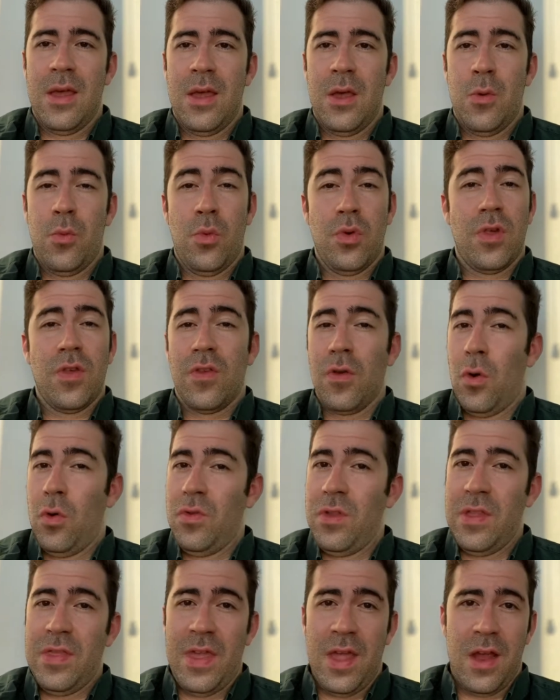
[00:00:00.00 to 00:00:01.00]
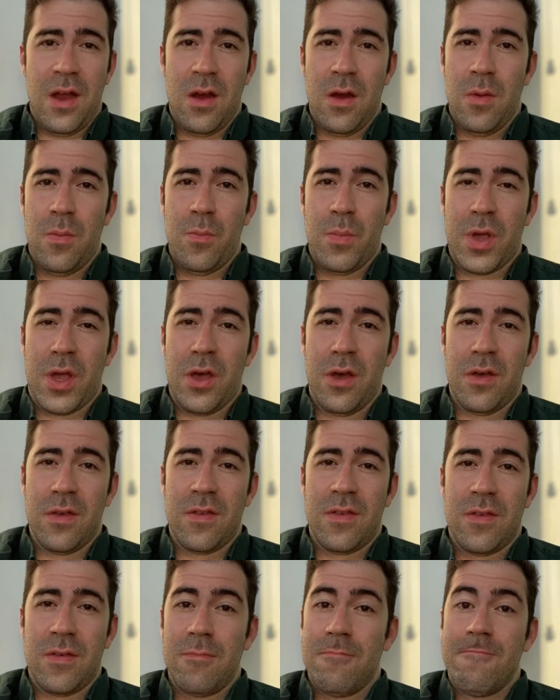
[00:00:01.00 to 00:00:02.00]
which is only there
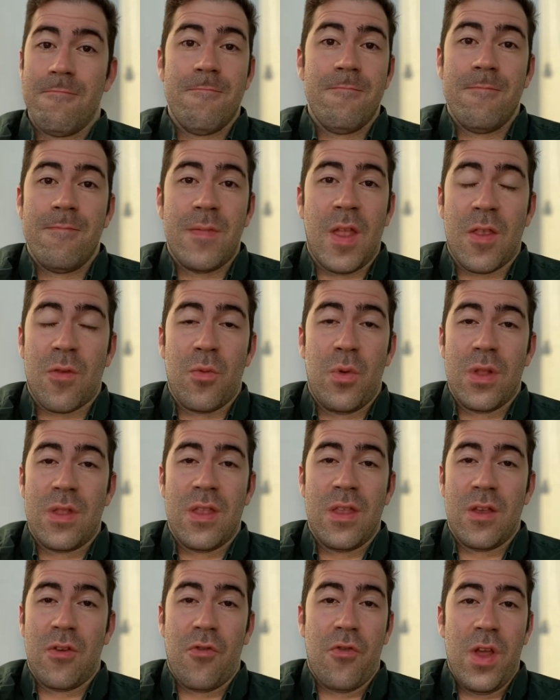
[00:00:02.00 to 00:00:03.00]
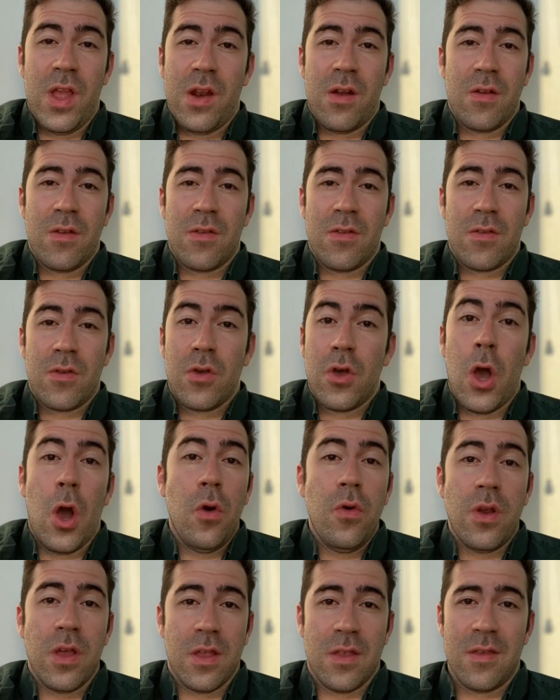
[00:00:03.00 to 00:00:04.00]
because that's what the creators
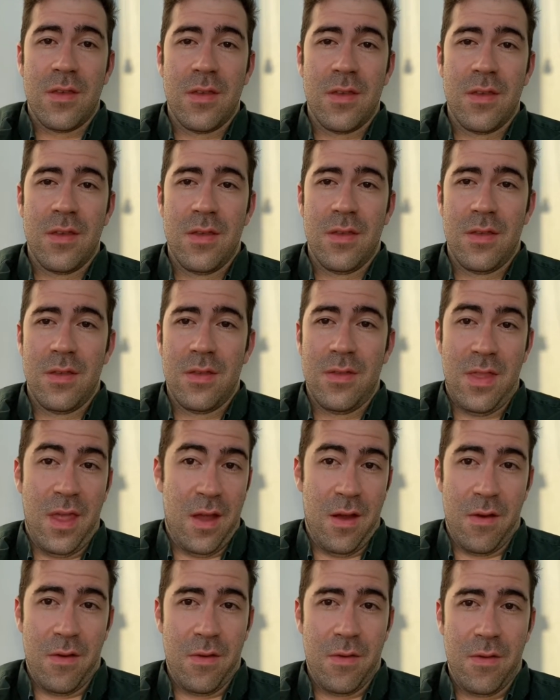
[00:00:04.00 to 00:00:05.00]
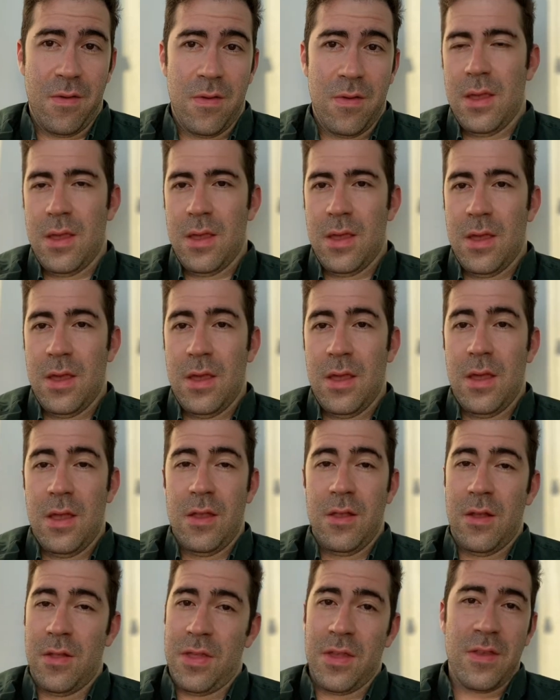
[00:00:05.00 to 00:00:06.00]
coded there.
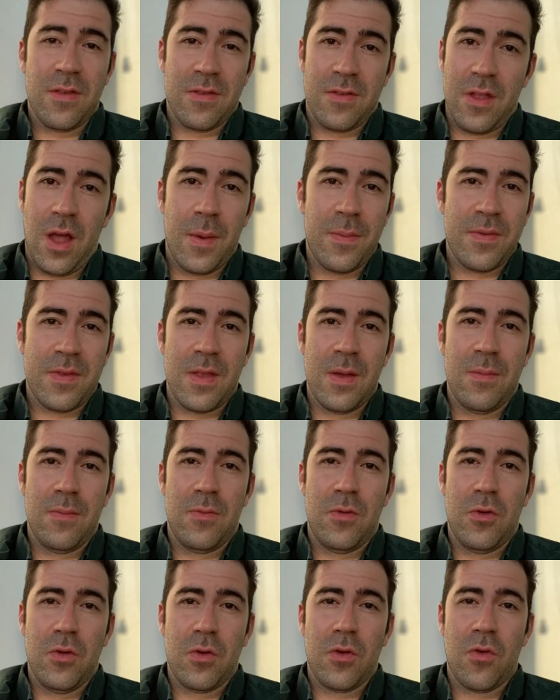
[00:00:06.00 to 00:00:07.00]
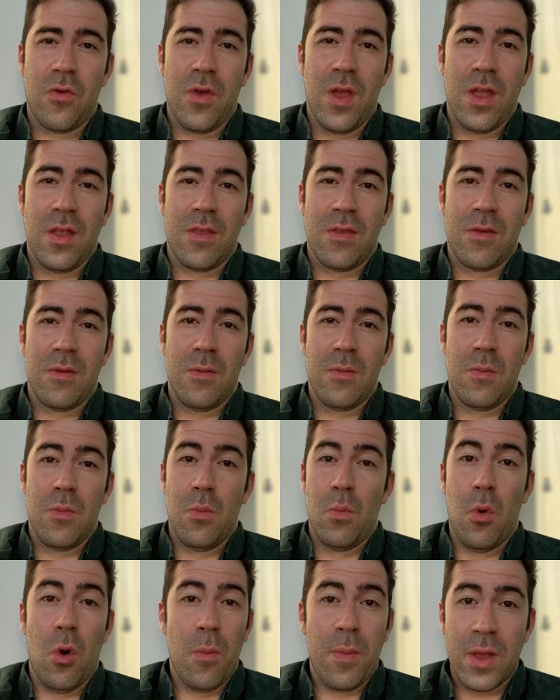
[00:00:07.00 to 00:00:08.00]
Nothing stops them to create
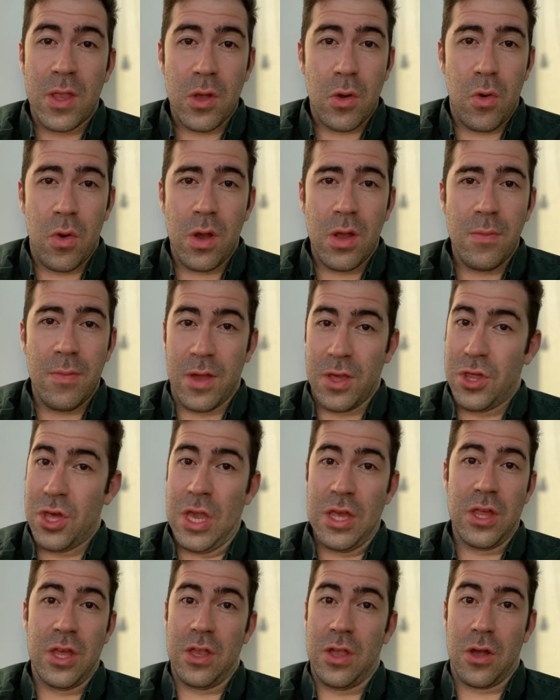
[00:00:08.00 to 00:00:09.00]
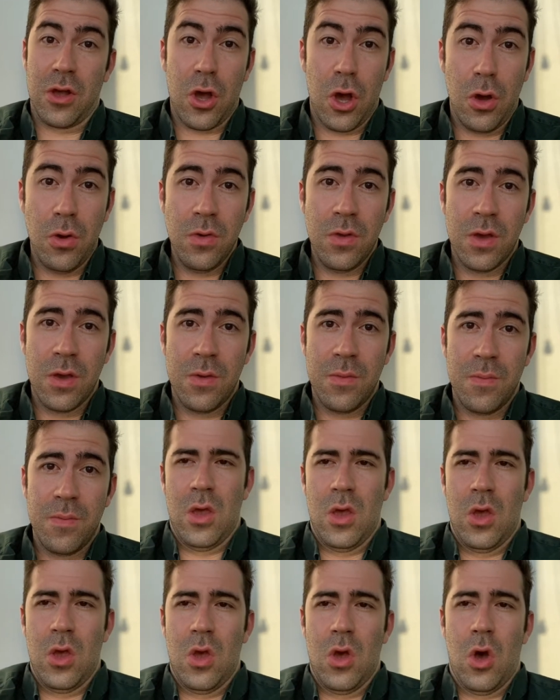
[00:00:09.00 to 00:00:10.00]
more Bitcoin by changing the code
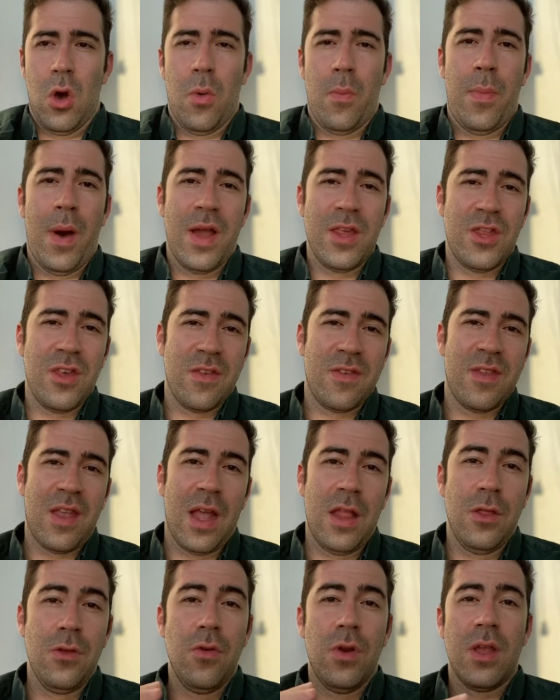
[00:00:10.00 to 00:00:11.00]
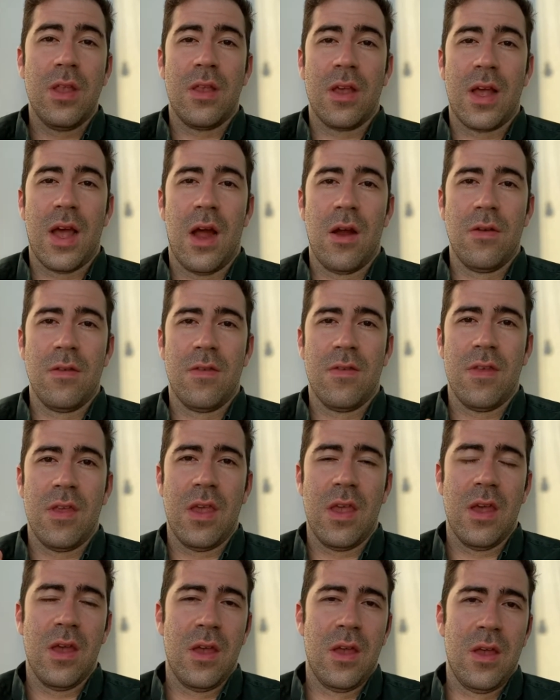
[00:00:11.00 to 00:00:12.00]
or by just diluting the
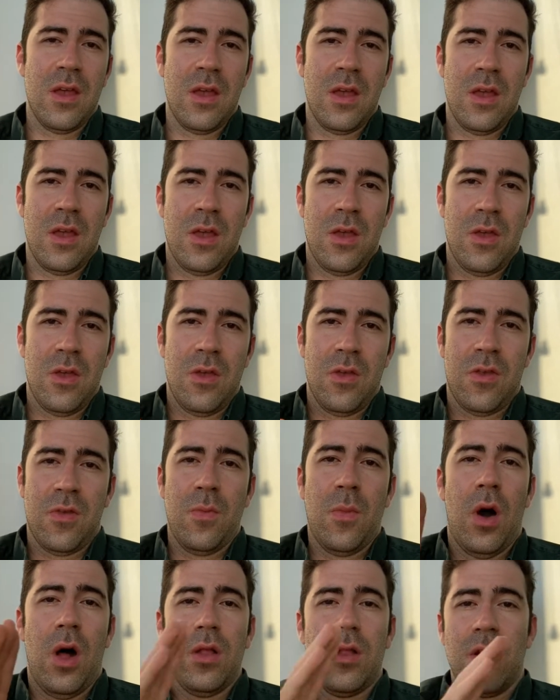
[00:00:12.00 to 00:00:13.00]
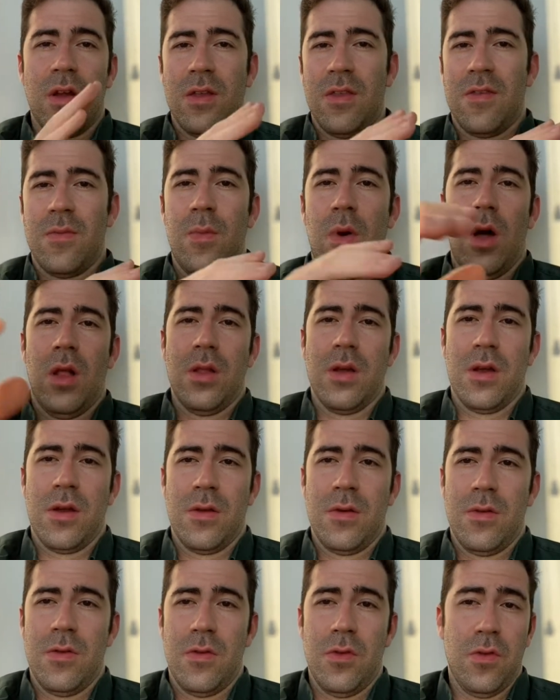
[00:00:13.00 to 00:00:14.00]
currency smaller and smaller
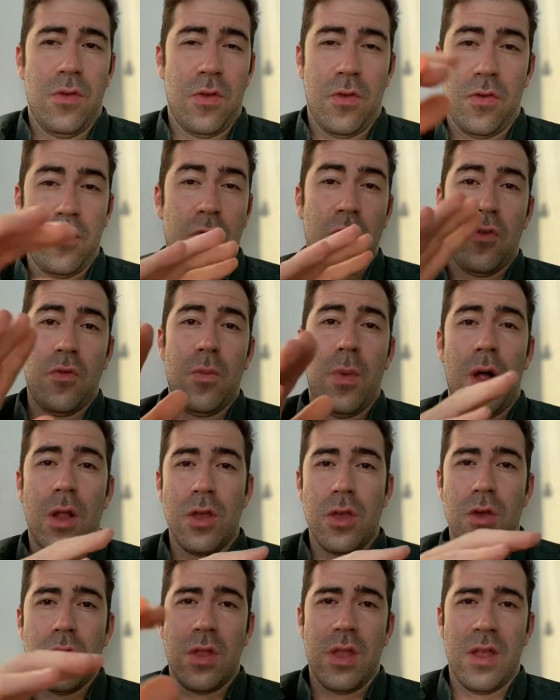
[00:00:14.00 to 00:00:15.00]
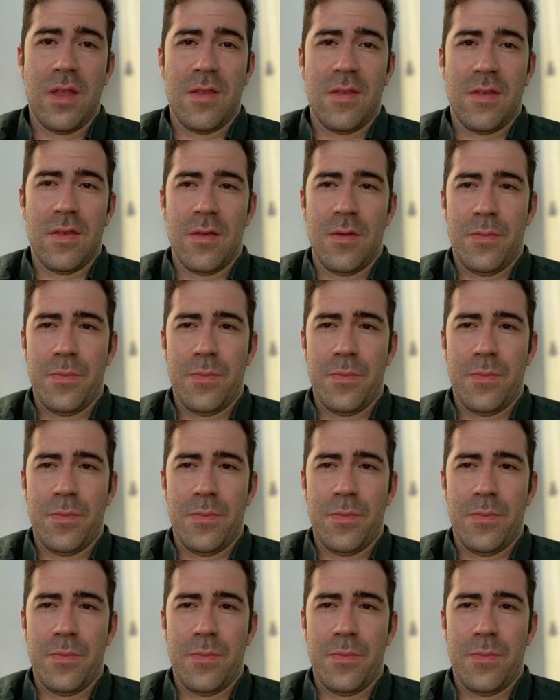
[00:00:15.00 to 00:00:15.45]
to smaller units.